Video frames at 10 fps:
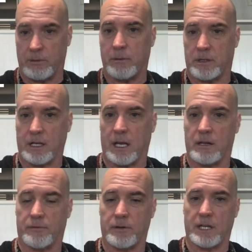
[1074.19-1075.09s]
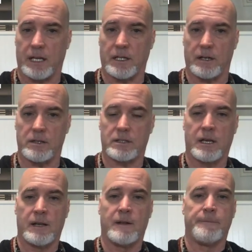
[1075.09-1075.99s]
We were together for 10 years,
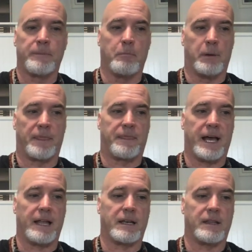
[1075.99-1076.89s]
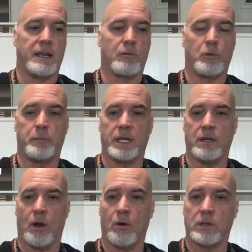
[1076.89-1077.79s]
but that there will be
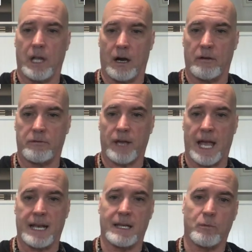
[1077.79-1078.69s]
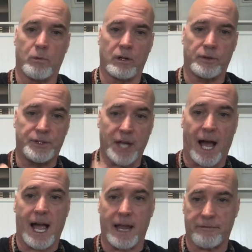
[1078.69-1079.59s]
no love and it will
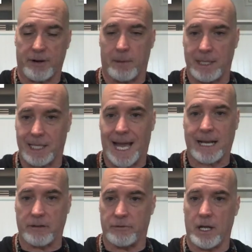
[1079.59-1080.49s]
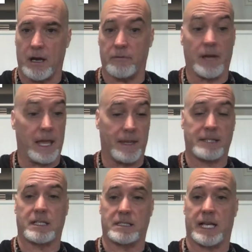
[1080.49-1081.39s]
die from a lack of love. And
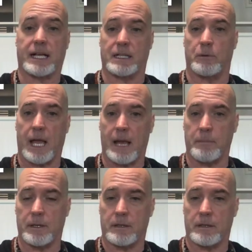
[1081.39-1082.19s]
that's exactly what happened.